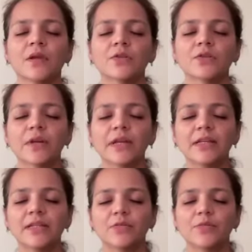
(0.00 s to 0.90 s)
To the
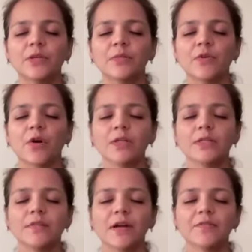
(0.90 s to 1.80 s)
great Supreme
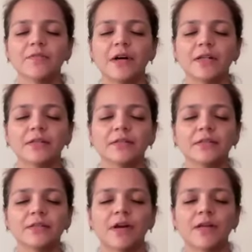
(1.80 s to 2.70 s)
God, Divine
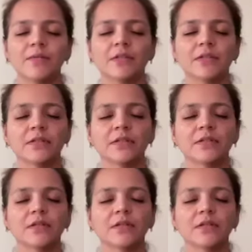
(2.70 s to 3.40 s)
Father, Divine Mother,